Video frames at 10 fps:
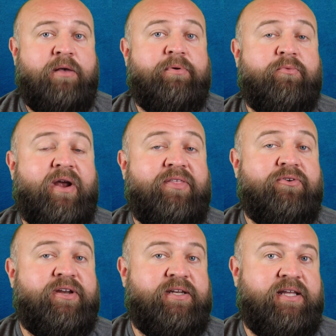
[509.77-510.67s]
but rather
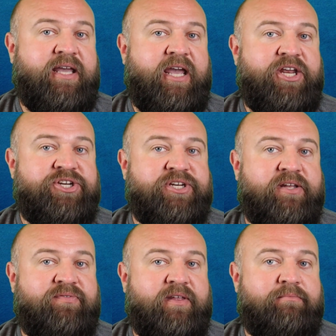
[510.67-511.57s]
an indication
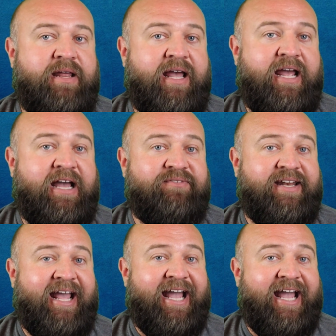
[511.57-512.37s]
of them not having